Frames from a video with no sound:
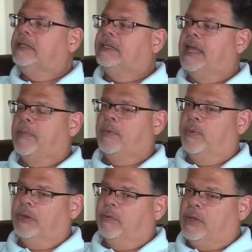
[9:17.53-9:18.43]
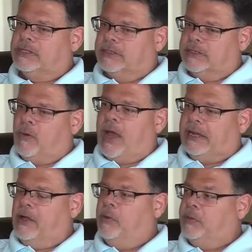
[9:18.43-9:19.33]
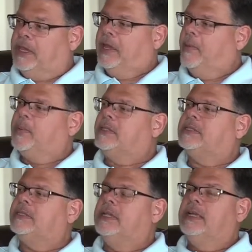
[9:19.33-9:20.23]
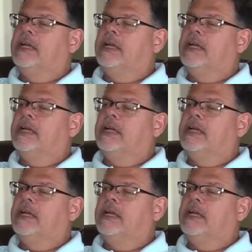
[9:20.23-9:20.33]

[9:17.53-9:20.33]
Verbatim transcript: At that point, it wasn't quite on campus.